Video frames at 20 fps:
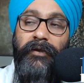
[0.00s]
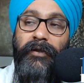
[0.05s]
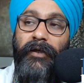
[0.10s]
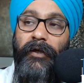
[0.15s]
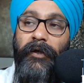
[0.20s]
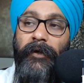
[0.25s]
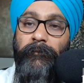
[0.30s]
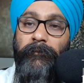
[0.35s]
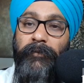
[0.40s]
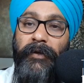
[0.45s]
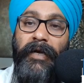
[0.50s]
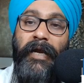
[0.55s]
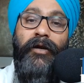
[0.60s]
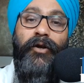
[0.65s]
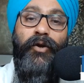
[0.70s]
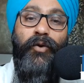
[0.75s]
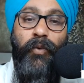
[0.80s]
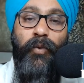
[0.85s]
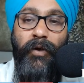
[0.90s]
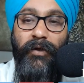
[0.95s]
And how
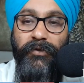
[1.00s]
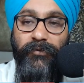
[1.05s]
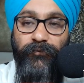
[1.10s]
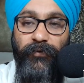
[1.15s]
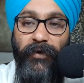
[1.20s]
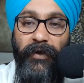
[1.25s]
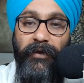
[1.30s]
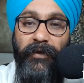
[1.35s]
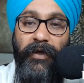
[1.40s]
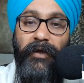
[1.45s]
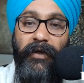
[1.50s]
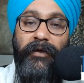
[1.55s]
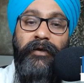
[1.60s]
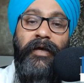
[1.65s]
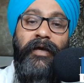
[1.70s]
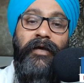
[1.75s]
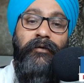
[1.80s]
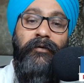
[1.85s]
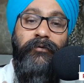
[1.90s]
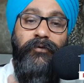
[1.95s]
to quantify that and
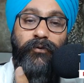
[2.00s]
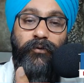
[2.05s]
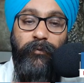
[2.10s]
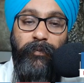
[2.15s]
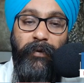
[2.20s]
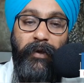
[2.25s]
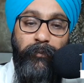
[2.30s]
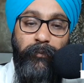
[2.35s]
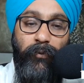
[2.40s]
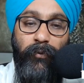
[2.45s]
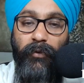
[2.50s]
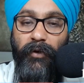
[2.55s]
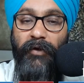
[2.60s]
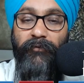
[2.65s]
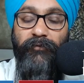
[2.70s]
how to do the paperwork.